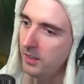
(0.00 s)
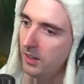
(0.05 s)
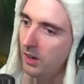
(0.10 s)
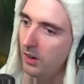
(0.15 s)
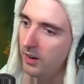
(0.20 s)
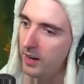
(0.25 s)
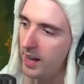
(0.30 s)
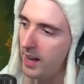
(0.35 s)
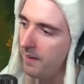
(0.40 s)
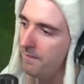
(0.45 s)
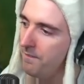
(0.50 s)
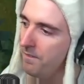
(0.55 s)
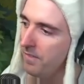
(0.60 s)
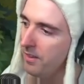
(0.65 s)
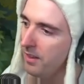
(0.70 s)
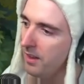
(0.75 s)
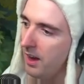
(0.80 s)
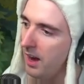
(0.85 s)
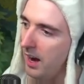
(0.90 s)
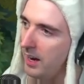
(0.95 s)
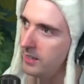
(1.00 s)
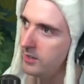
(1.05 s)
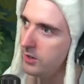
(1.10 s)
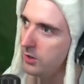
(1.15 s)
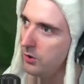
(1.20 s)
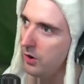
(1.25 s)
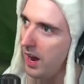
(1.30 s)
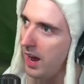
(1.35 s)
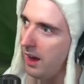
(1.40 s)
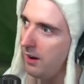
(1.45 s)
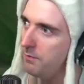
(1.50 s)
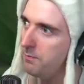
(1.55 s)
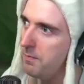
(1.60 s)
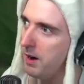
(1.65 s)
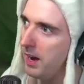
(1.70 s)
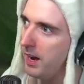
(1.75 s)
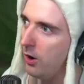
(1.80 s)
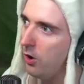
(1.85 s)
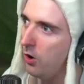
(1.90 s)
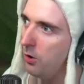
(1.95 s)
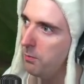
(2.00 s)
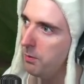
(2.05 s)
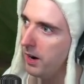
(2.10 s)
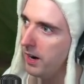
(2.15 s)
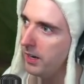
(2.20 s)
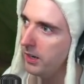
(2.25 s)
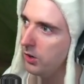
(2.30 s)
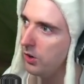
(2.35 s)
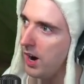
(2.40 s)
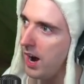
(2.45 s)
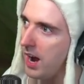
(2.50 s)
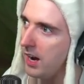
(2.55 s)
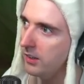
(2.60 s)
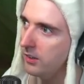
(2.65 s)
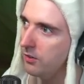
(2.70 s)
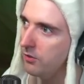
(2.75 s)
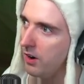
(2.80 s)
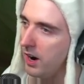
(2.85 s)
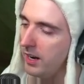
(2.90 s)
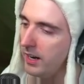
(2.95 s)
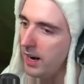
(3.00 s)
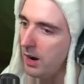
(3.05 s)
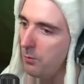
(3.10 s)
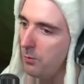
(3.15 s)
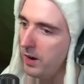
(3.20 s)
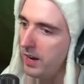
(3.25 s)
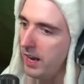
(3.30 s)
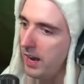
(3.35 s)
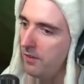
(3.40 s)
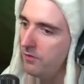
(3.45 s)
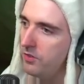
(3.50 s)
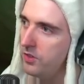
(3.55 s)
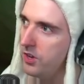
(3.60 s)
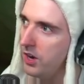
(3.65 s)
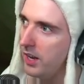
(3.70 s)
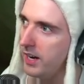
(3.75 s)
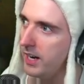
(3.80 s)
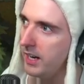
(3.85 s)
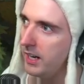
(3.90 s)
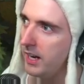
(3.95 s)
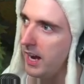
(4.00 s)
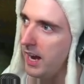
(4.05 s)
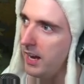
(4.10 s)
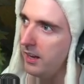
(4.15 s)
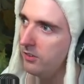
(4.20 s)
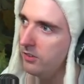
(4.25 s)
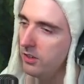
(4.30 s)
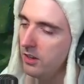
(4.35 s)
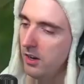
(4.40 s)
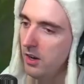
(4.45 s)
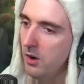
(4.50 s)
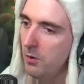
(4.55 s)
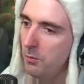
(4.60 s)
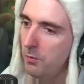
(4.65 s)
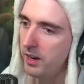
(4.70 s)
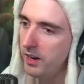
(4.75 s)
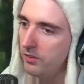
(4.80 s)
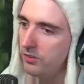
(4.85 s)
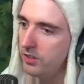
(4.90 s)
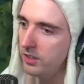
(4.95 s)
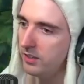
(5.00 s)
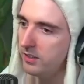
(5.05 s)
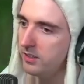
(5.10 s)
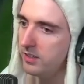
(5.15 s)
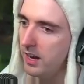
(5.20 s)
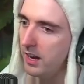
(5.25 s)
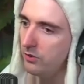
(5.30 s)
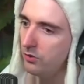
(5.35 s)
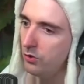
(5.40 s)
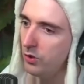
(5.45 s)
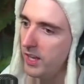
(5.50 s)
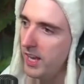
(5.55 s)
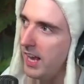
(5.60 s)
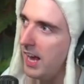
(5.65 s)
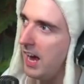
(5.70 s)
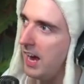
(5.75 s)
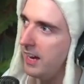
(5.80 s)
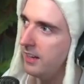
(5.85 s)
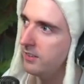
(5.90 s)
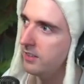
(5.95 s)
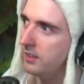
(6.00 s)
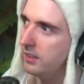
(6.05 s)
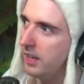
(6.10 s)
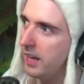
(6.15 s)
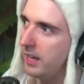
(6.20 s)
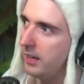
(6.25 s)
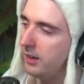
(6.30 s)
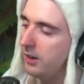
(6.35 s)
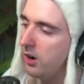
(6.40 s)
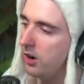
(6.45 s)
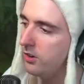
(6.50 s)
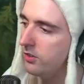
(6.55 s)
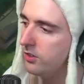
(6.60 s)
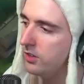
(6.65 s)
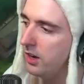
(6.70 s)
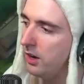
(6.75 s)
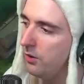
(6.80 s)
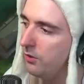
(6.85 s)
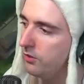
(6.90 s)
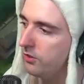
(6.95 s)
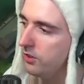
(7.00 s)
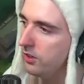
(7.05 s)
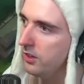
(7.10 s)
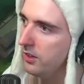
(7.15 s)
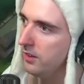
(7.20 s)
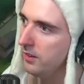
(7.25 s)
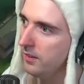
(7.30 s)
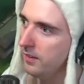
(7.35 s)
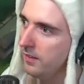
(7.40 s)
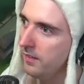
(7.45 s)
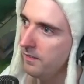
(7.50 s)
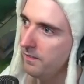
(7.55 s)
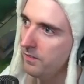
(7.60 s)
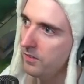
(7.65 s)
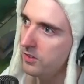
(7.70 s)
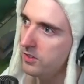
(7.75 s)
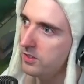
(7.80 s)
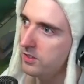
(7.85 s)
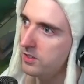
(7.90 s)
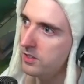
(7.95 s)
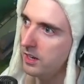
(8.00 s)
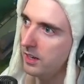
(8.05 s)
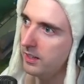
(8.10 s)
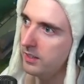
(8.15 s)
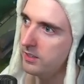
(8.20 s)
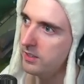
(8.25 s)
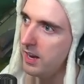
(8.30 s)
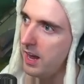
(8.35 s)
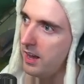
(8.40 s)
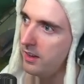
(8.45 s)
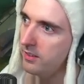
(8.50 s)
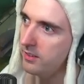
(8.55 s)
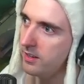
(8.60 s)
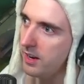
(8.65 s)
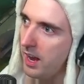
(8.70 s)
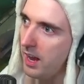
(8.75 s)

Okay, I do have my Hullbreaker active right now. We have done it, guys. We have successfully isolated ourselves. Success.